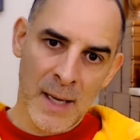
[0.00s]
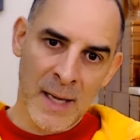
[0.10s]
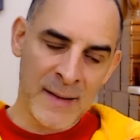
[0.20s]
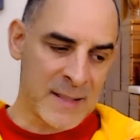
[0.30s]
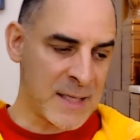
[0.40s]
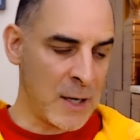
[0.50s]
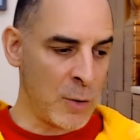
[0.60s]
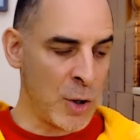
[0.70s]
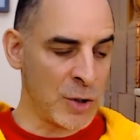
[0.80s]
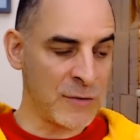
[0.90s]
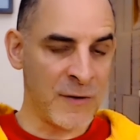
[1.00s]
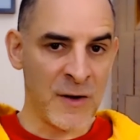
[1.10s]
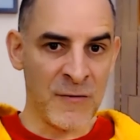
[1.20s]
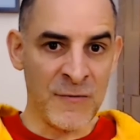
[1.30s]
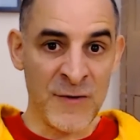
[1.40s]
And that's how a lot of
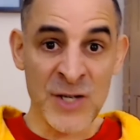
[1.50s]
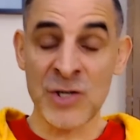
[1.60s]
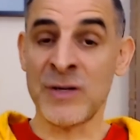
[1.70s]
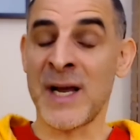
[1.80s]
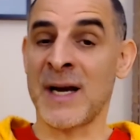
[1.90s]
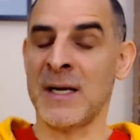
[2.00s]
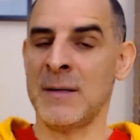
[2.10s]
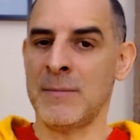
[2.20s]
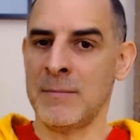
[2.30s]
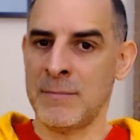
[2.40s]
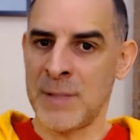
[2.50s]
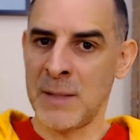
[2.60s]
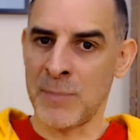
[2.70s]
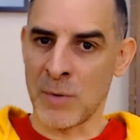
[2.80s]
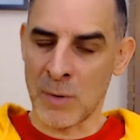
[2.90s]
visionary
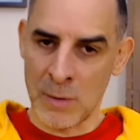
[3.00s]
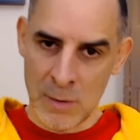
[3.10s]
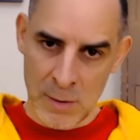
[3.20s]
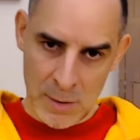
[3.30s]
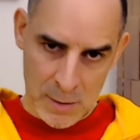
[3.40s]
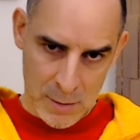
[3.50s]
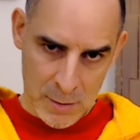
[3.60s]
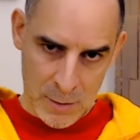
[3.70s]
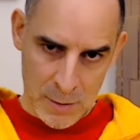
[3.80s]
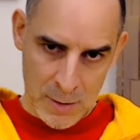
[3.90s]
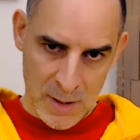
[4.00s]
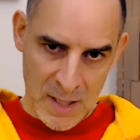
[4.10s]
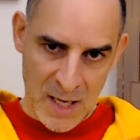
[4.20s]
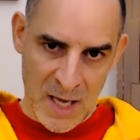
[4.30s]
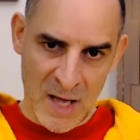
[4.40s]
people
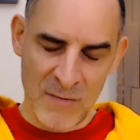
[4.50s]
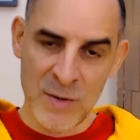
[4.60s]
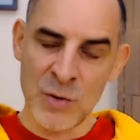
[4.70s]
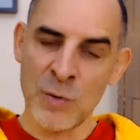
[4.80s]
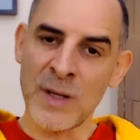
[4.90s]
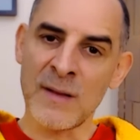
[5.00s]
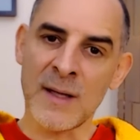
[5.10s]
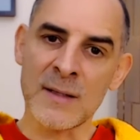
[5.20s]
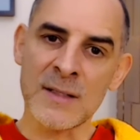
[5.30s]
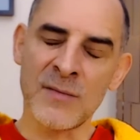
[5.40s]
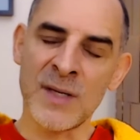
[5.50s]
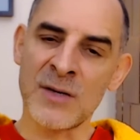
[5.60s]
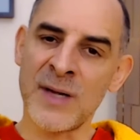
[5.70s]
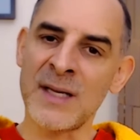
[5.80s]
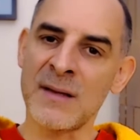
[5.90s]
have been doing things, have been
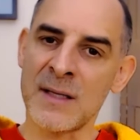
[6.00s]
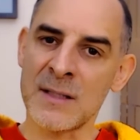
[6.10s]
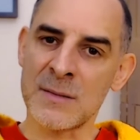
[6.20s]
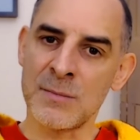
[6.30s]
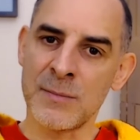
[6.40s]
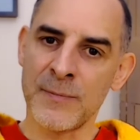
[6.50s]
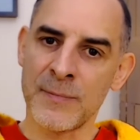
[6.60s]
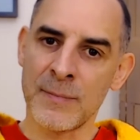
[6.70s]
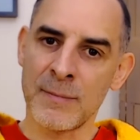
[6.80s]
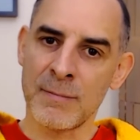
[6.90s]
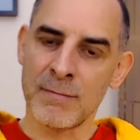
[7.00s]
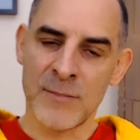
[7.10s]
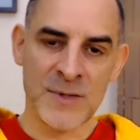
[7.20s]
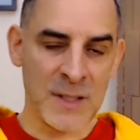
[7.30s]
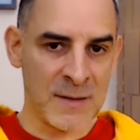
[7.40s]
creating things.
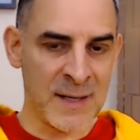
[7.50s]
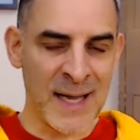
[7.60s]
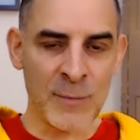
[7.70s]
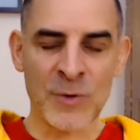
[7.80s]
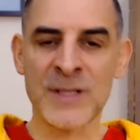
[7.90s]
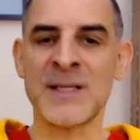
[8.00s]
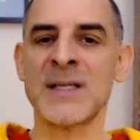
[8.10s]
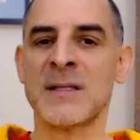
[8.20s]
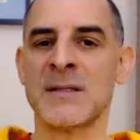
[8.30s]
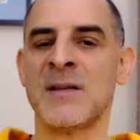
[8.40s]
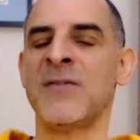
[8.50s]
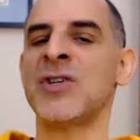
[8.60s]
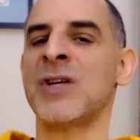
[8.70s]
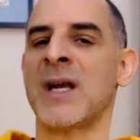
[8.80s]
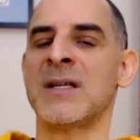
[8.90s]
See, the name already says it, they're
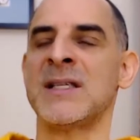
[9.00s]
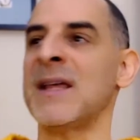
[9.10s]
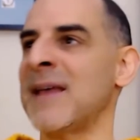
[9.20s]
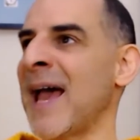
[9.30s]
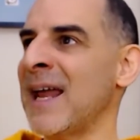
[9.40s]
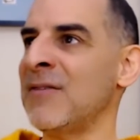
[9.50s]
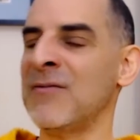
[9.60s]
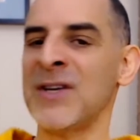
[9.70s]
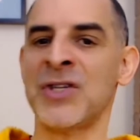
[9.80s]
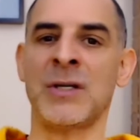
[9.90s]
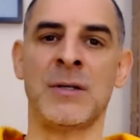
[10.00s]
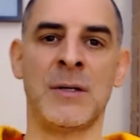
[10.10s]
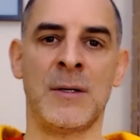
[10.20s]
visionaries. Yeah, they had a vision.